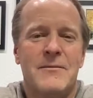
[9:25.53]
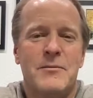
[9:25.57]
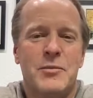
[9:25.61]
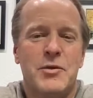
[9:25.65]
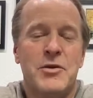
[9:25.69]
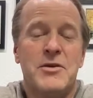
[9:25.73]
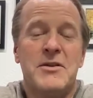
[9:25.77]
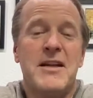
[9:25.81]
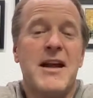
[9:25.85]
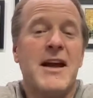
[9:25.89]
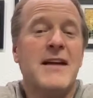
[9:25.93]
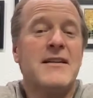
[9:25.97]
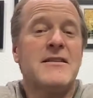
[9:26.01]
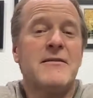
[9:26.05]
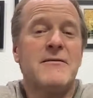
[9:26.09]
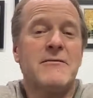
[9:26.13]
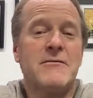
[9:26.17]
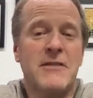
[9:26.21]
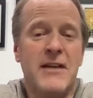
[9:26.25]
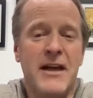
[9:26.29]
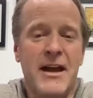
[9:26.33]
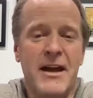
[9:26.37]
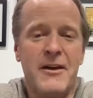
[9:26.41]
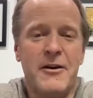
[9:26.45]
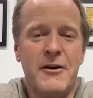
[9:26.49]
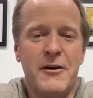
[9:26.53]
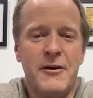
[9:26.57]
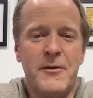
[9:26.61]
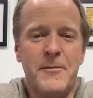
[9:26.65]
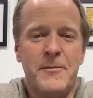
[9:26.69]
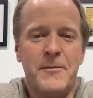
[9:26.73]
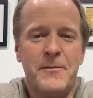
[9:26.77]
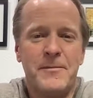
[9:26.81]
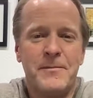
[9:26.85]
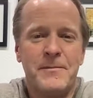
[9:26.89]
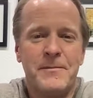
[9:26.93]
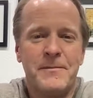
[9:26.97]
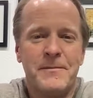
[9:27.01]
protective
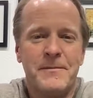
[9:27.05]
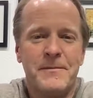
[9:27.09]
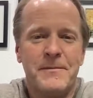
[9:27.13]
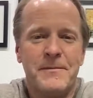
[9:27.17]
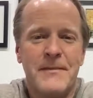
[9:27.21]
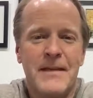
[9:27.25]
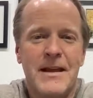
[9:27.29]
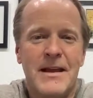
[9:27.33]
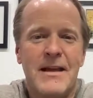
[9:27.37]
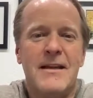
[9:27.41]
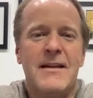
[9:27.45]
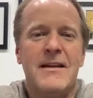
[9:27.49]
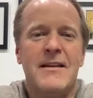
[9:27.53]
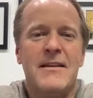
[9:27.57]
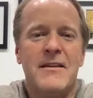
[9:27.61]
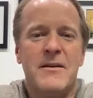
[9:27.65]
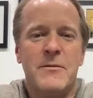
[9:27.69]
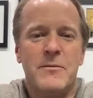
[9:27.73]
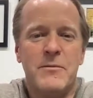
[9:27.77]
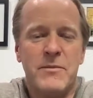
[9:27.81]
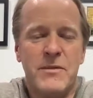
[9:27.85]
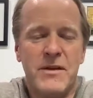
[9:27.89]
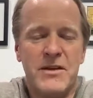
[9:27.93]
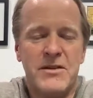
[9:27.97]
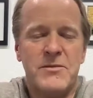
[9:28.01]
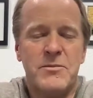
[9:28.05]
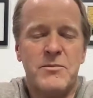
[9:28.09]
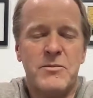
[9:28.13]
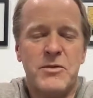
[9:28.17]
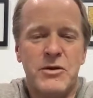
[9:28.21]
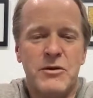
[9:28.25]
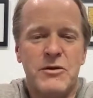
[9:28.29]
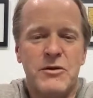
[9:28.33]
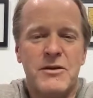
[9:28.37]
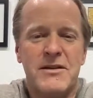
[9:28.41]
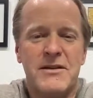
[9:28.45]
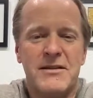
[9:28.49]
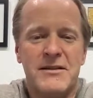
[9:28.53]
layer, this
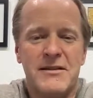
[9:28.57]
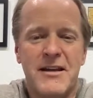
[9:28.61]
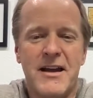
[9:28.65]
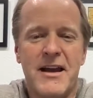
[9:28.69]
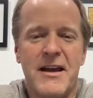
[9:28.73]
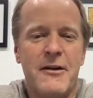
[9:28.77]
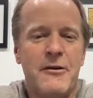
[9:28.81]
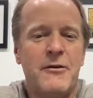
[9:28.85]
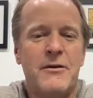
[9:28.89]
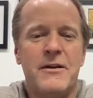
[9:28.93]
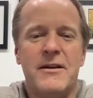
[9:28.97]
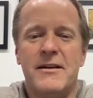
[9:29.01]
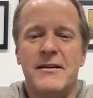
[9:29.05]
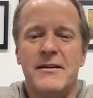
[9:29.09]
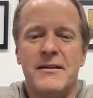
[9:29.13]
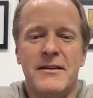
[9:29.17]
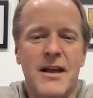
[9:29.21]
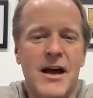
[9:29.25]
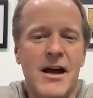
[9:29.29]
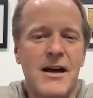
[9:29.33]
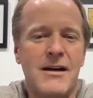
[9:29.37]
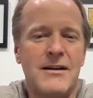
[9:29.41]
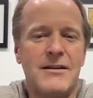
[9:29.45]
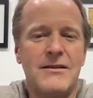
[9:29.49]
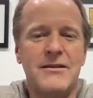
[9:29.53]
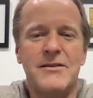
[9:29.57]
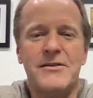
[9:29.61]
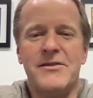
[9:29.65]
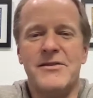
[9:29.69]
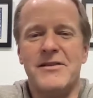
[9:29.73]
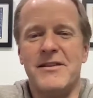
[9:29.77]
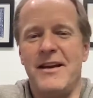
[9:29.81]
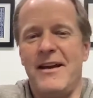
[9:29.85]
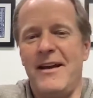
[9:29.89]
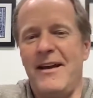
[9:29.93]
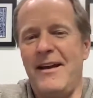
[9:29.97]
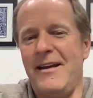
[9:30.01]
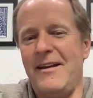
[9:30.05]
mucus layer in
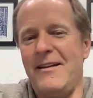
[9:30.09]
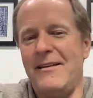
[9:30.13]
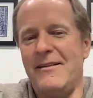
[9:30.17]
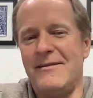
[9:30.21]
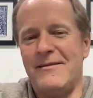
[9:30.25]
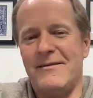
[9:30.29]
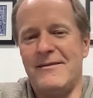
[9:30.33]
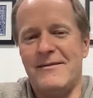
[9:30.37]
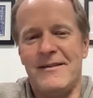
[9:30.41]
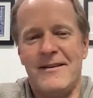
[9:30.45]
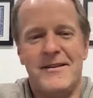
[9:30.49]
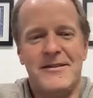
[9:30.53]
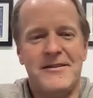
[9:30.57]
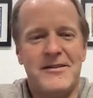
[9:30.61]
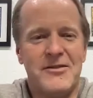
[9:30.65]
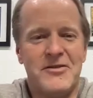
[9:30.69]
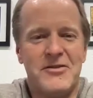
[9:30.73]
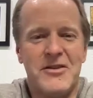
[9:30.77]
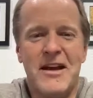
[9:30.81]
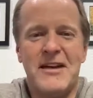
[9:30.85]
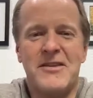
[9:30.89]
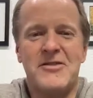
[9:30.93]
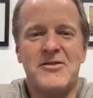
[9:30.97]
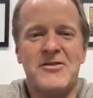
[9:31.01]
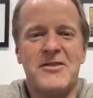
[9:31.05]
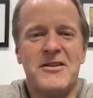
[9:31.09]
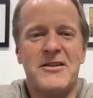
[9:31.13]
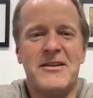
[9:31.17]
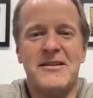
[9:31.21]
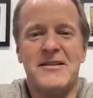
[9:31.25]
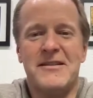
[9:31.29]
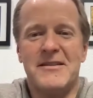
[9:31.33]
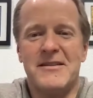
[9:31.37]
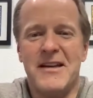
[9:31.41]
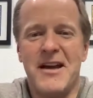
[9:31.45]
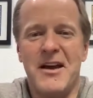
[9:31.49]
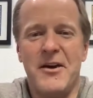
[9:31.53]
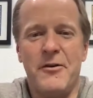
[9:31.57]
lungs and digestion,
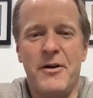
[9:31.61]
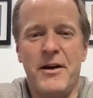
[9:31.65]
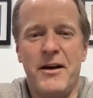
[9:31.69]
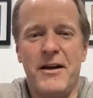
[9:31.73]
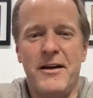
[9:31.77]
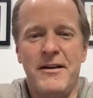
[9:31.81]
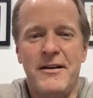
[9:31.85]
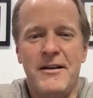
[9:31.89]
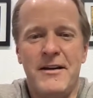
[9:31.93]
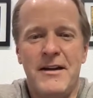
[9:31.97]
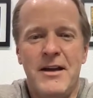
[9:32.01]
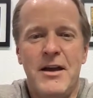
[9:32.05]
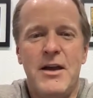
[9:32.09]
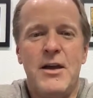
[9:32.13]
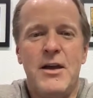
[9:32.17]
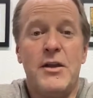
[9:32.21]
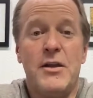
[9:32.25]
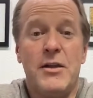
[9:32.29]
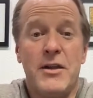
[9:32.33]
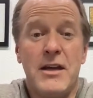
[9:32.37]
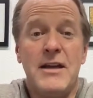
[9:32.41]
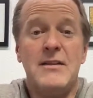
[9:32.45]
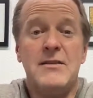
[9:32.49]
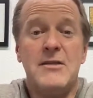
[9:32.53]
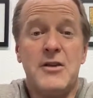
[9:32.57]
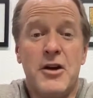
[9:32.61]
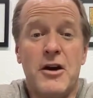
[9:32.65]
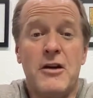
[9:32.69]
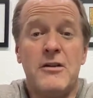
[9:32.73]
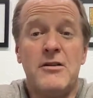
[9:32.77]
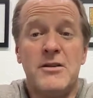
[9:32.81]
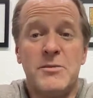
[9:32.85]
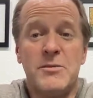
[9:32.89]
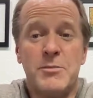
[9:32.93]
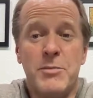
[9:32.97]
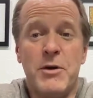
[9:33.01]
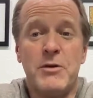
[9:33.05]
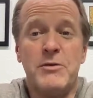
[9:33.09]
etc., things that
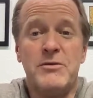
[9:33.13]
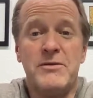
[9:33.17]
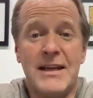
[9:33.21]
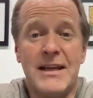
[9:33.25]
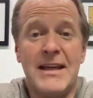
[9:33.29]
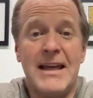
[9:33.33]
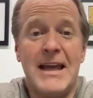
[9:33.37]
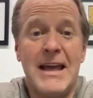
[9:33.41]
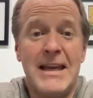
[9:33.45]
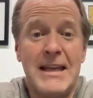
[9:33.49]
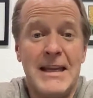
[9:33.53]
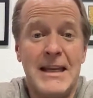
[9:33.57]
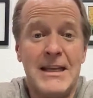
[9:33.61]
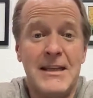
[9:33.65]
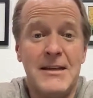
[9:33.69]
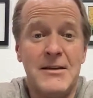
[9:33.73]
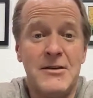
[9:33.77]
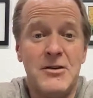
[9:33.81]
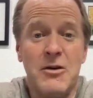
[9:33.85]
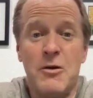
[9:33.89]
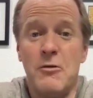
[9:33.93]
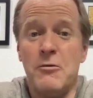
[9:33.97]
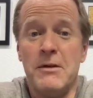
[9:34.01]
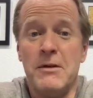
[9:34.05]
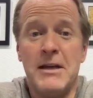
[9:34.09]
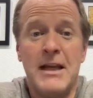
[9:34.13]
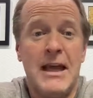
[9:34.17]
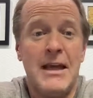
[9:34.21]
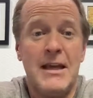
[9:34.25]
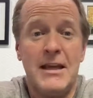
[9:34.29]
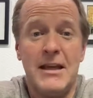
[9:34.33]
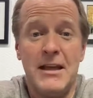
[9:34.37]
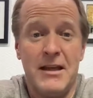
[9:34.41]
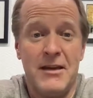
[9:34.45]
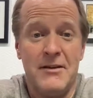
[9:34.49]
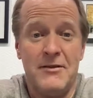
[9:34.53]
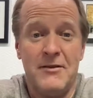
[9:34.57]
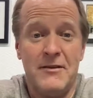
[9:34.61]
aren't supposed to get in don't get
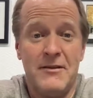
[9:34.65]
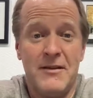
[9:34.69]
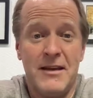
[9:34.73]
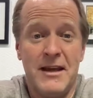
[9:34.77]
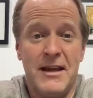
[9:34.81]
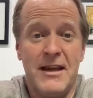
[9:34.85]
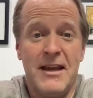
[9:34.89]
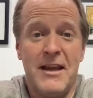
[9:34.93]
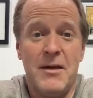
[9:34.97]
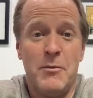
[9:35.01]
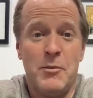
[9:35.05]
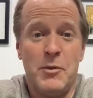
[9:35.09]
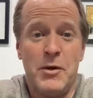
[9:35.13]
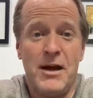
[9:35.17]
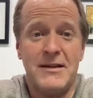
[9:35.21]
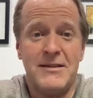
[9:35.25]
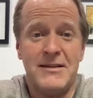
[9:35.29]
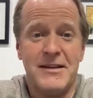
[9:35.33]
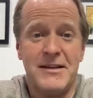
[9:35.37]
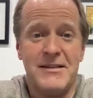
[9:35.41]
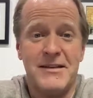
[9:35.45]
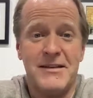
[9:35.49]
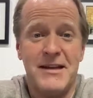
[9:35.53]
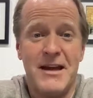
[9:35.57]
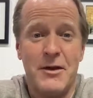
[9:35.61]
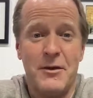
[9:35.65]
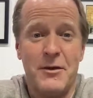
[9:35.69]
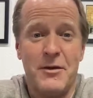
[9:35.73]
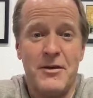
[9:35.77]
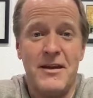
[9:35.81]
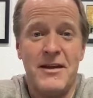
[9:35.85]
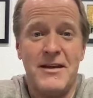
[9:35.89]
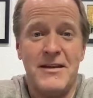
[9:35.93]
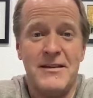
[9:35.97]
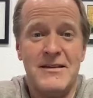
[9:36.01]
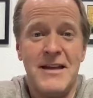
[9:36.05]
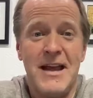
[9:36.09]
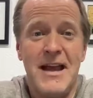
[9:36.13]
in. They get processed out.
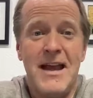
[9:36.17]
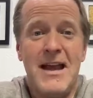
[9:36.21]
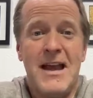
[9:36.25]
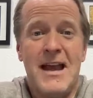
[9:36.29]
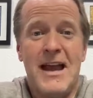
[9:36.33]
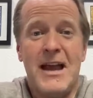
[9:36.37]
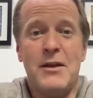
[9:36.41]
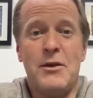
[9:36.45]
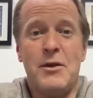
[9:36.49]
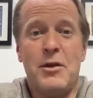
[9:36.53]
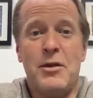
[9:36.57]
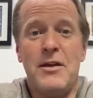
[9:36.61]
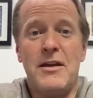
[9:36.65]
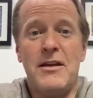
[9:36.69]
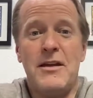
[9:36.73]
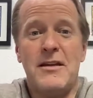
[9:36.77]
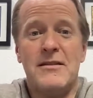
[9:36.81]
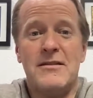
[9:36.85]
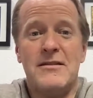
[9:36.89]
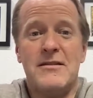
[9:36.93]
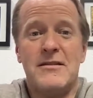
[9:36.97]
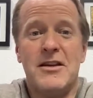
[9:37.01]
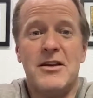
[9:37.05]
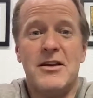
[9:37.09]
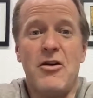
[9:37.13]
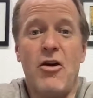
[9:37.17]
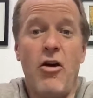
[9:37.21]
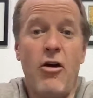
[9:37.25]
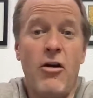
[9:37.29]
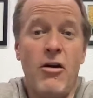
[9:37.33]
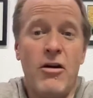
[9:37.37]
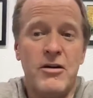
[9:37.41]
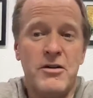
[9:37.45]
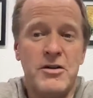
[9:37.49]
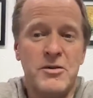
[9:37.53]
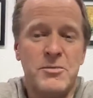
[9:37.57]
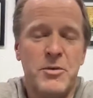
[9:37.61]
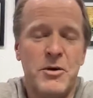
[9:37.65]
Things that
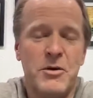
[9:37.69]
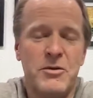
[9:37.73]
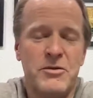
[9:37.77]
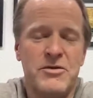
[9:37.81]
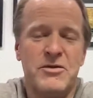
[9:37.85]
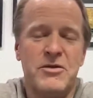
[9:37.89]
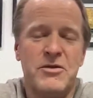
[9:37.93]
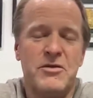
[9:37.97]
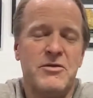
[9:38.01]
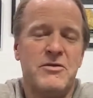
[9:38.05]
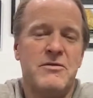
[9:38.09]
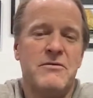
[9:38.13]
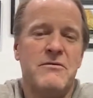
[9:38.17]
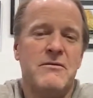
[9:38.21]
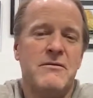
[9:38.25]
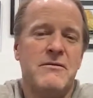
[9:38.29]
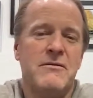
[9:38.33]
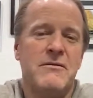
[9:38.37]
are supposed to